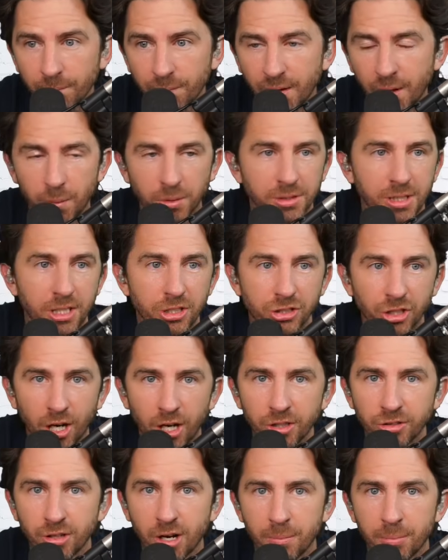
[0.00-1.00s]
It was a
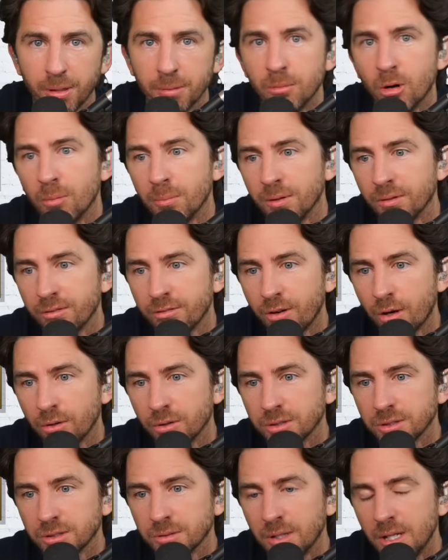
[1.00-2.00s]
jaw-dropping moment,
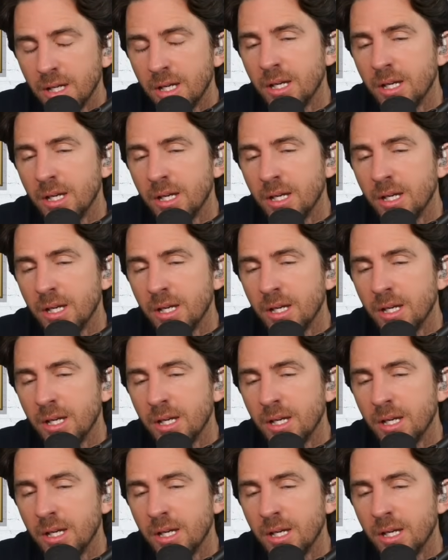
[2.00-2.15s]
folks.